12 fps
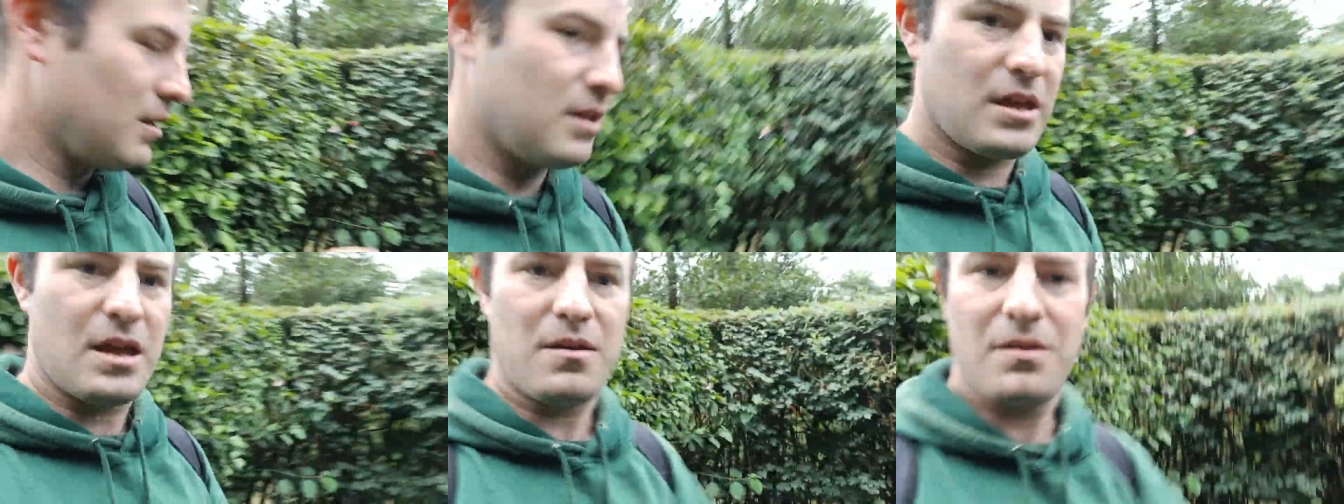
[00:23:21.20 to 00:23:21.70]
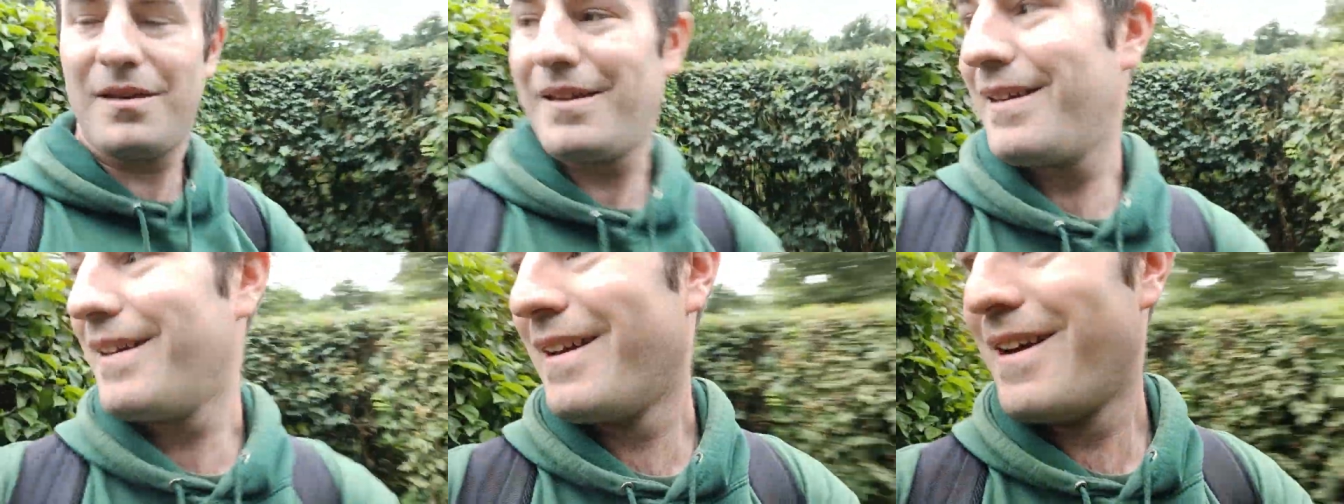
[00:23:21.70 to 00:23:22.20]
yeah.
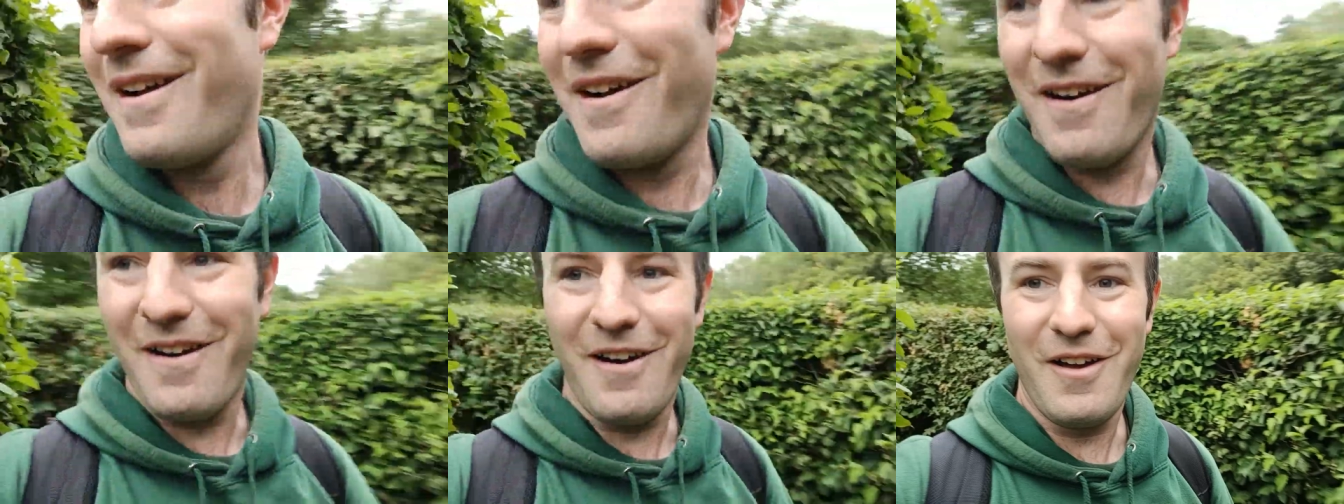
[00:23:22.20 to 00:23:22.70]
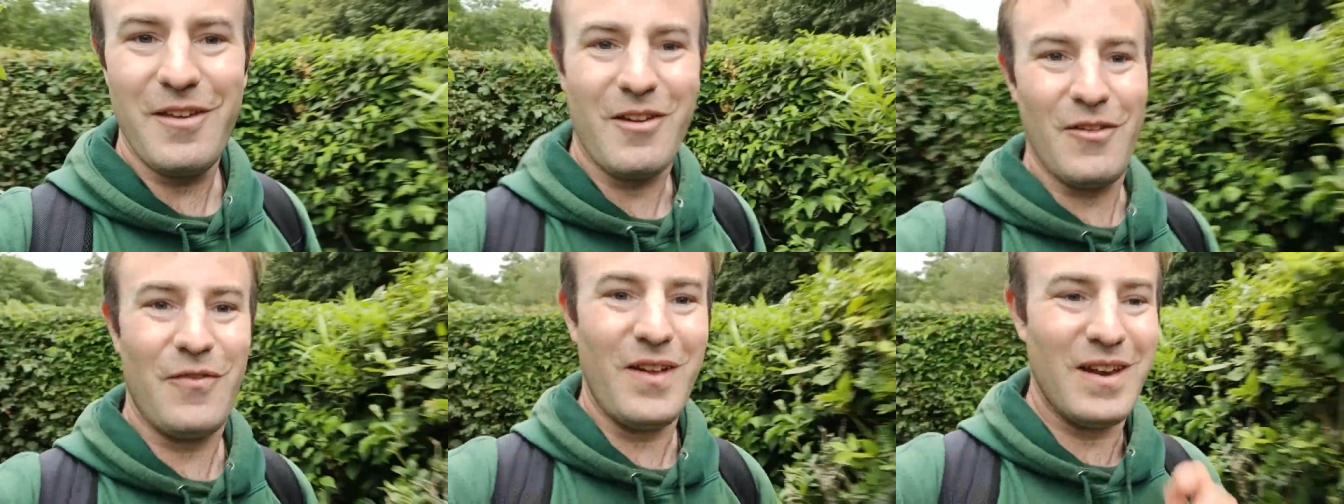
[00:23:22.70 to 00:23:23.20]
I,
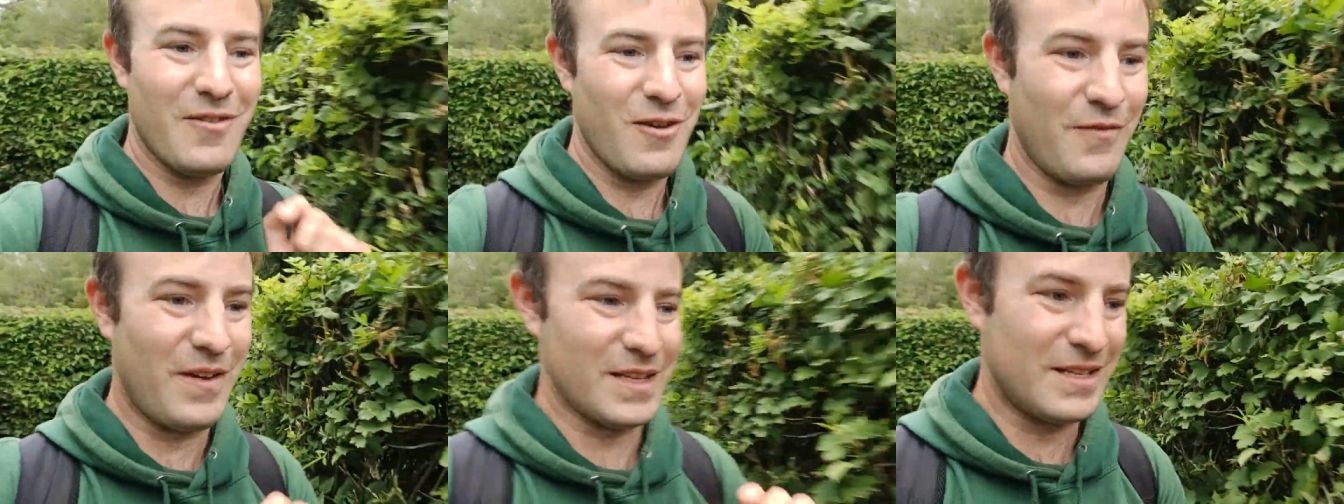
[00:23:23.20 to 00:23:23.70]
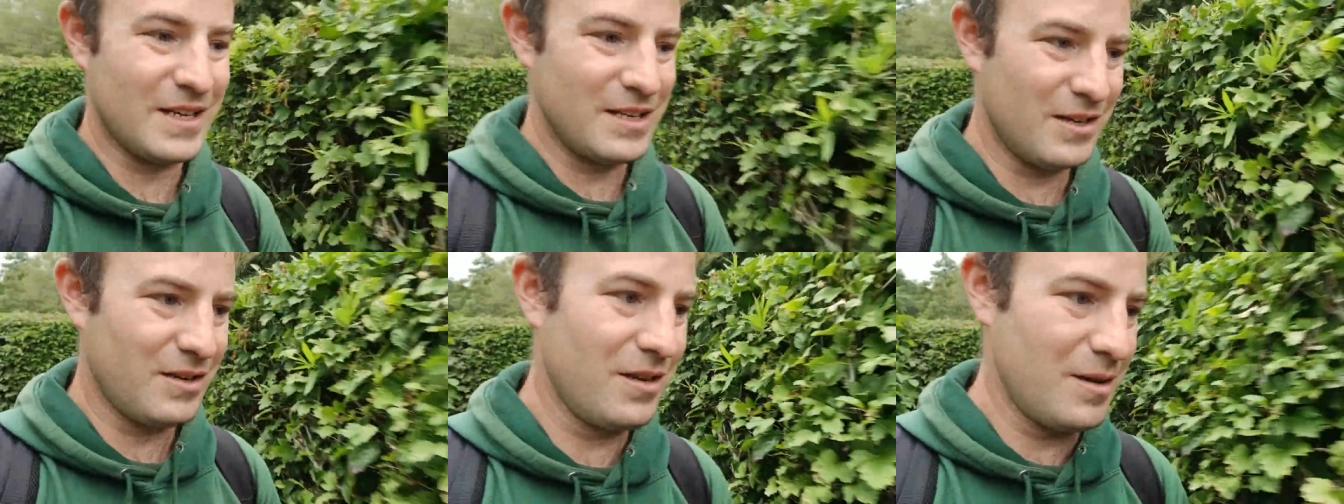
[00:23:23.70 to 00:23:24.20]
I find it quite
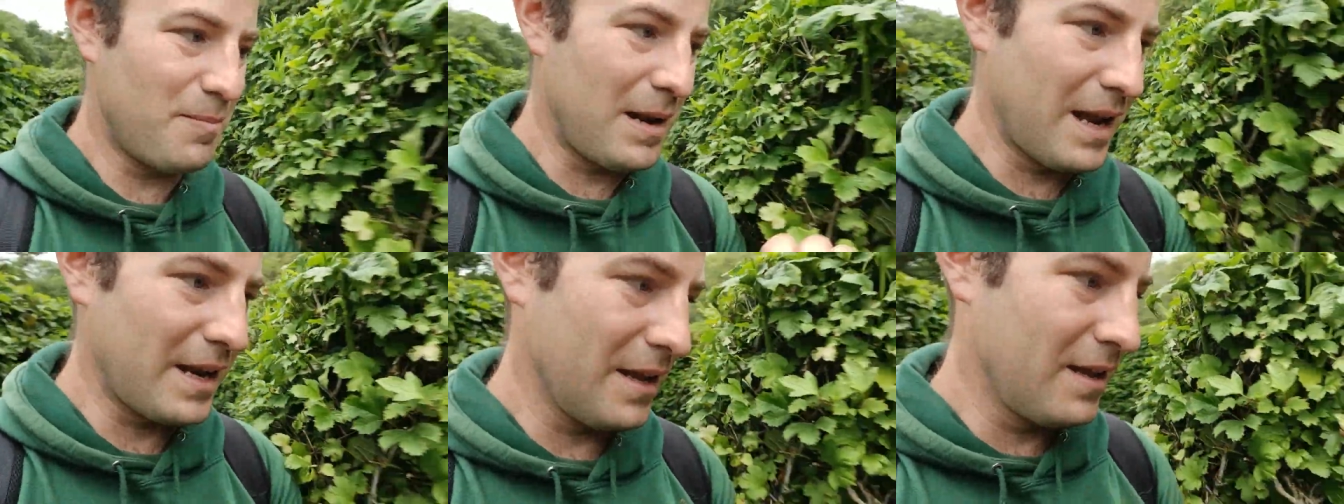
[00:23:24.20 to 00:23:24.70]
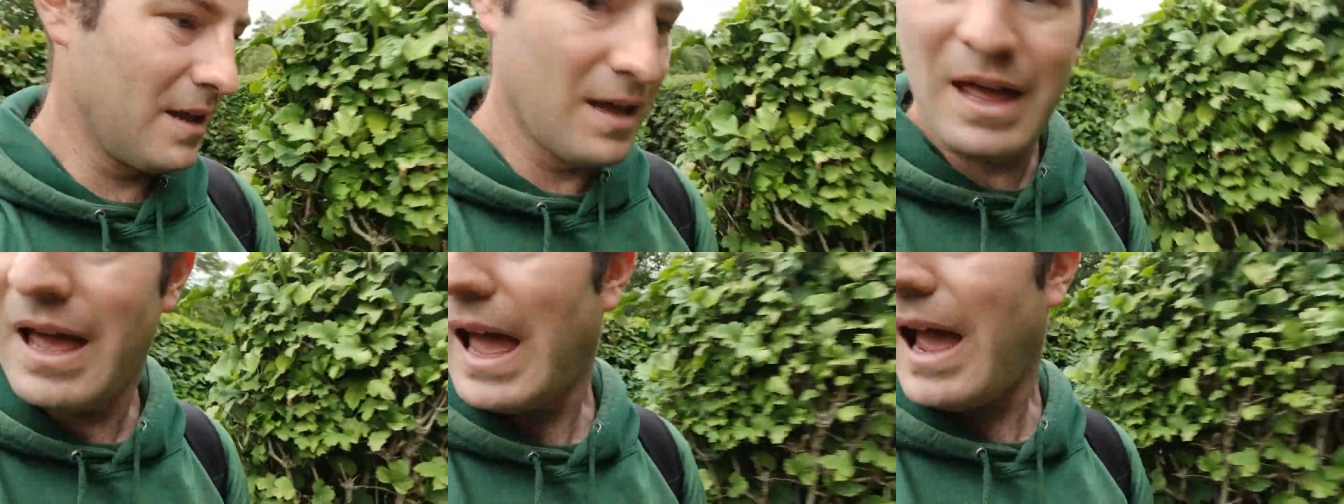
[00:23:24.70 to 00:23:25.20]
fascinating, the planning
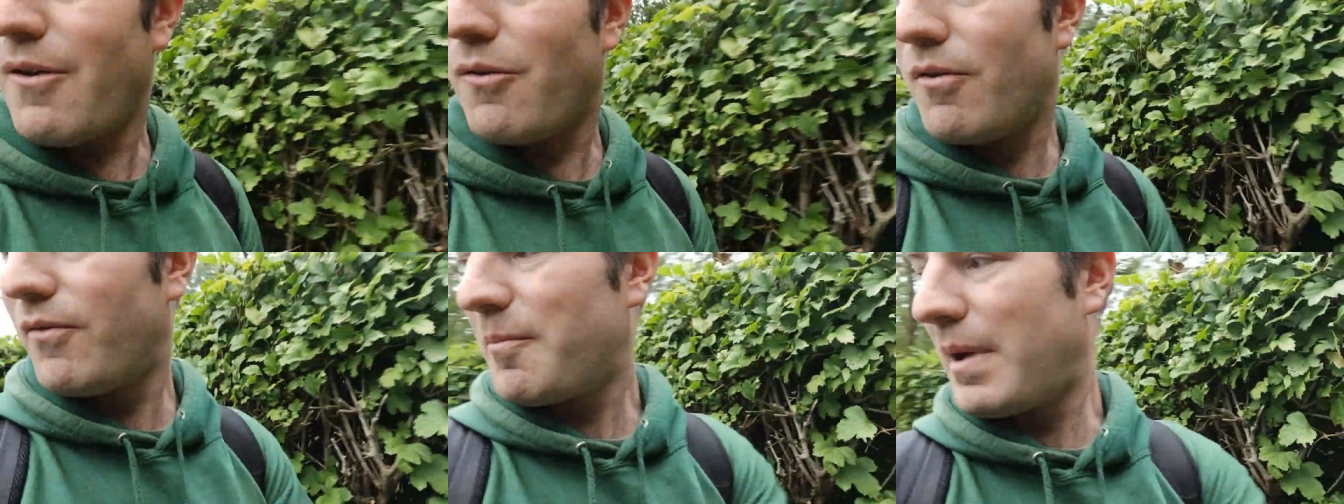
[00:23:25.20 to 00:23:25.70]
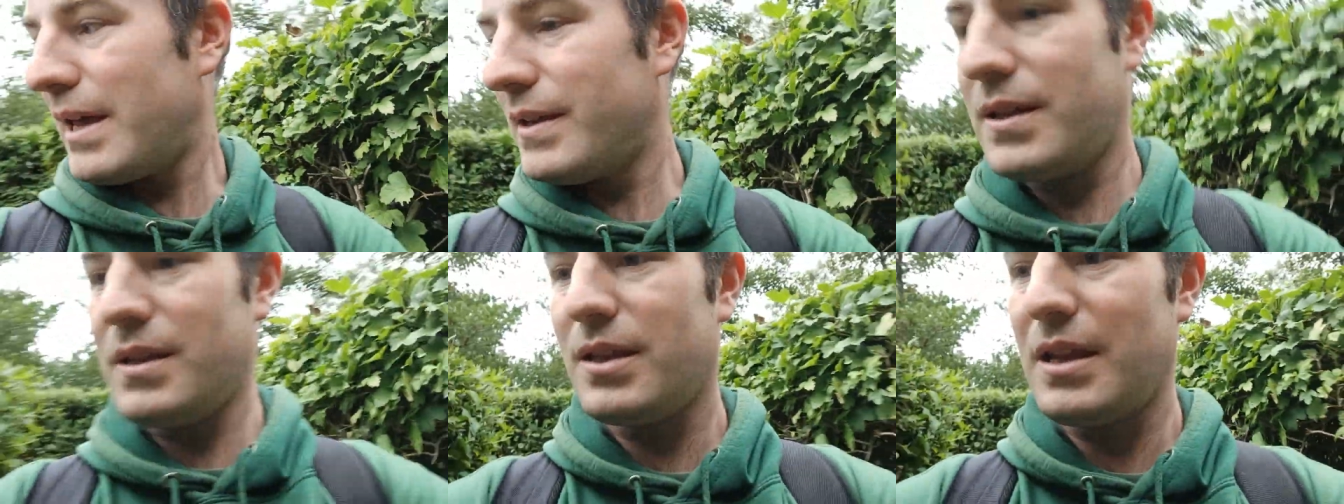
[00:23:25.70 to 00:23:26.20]
out of a
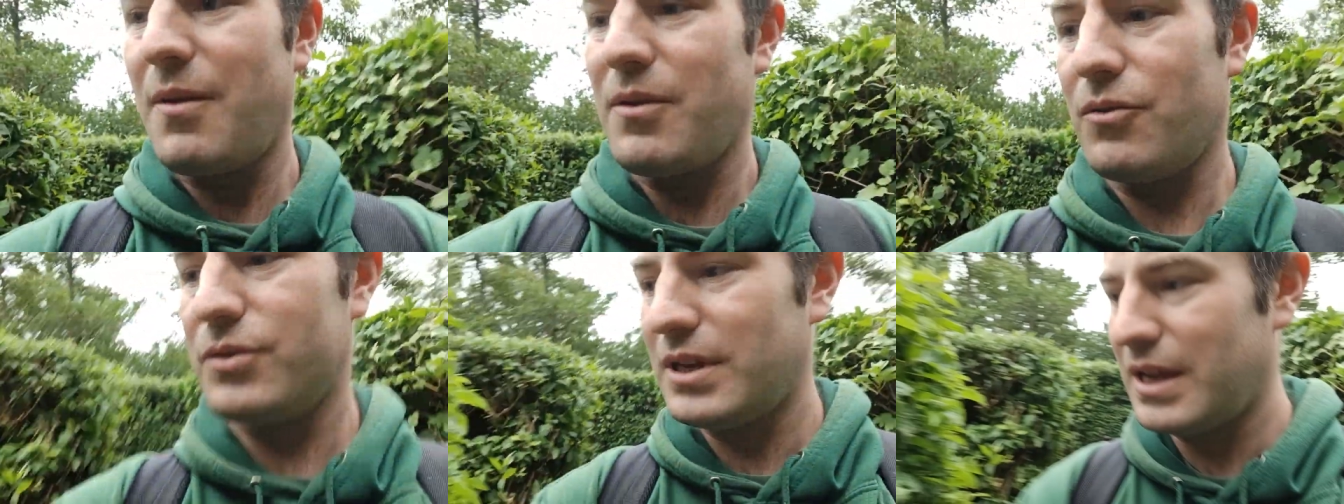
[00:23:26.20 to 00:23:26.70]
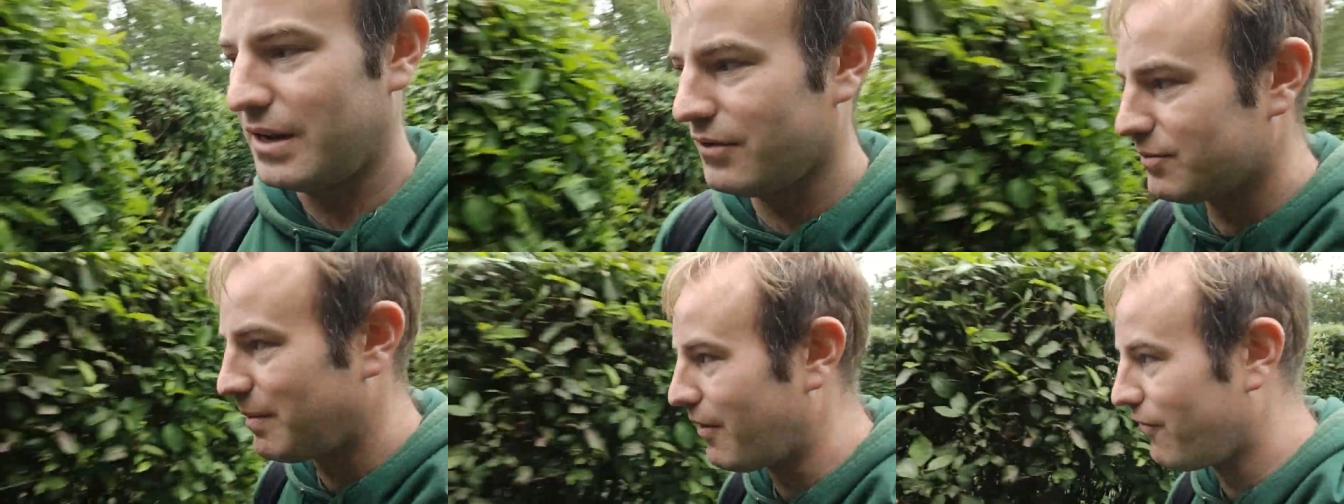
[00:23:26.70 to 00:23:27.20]
maze. So now we got to here, there was
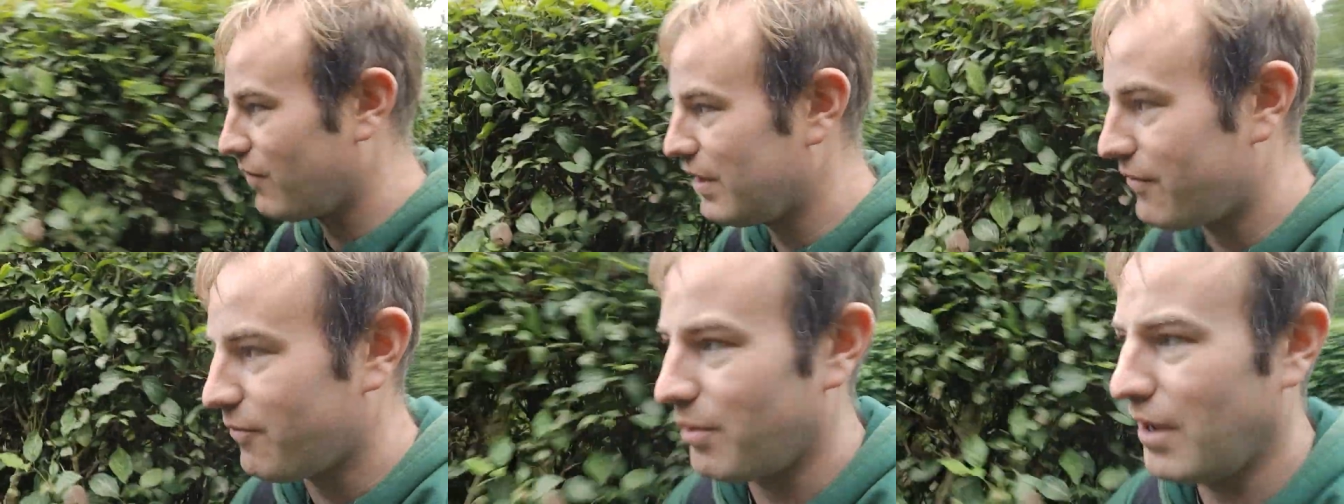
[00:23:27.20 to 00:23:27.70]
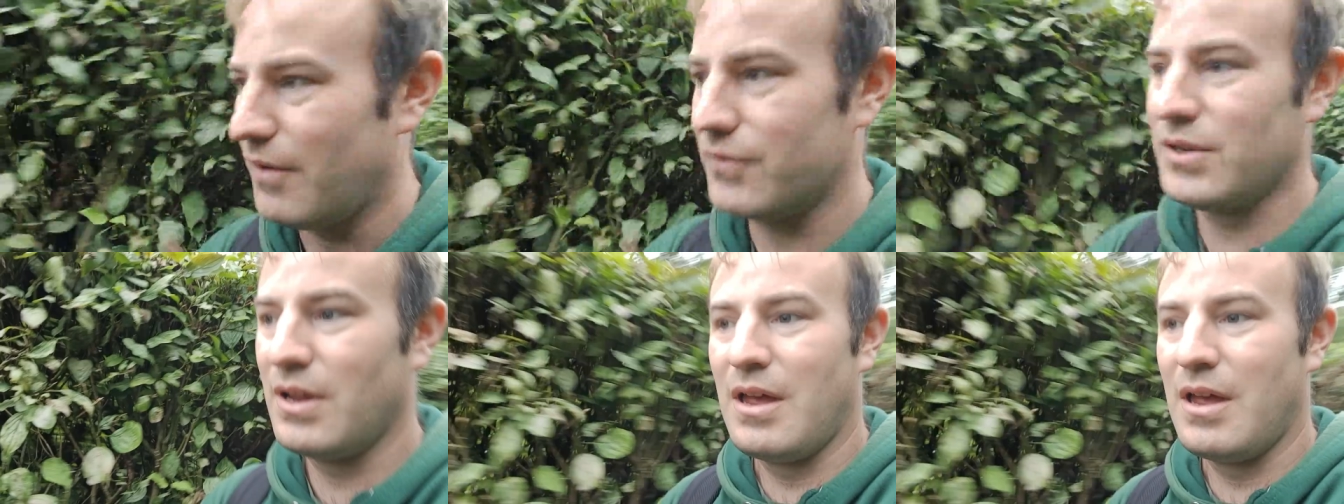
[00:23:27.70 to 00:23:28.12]
about three different paths.